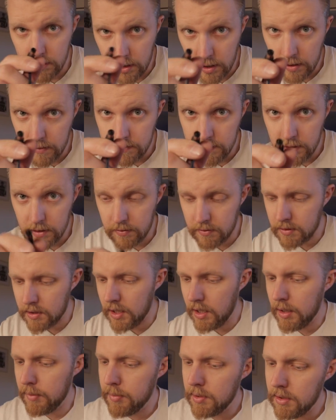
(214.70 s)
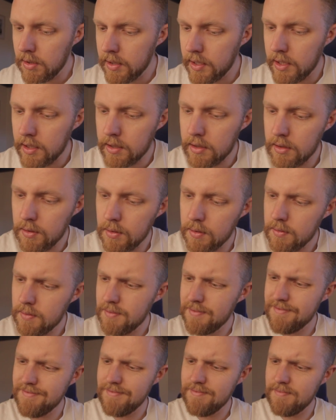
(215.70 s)
you have this cable here.
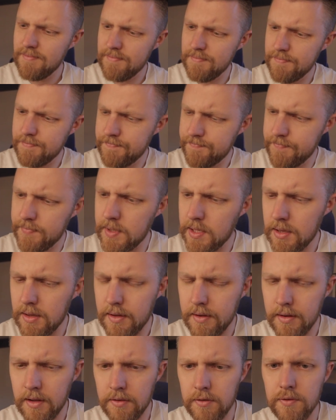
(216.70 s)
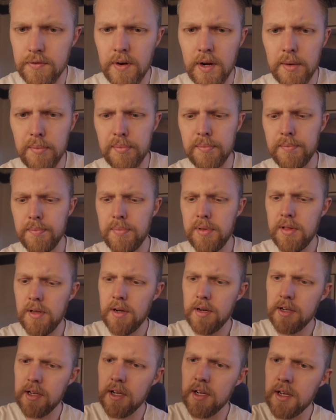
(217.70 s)
Let's try
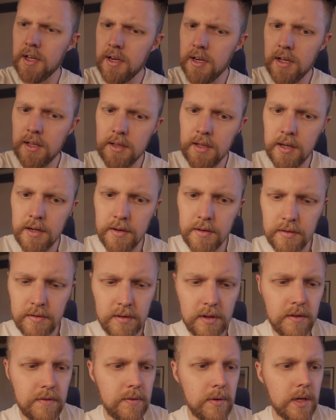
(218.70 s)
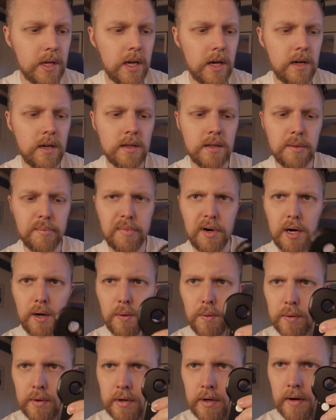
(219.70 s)
plugging it in here and see if we get any
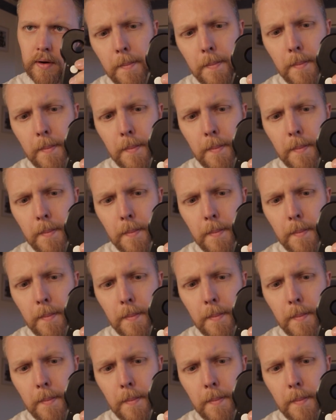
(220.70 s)
power.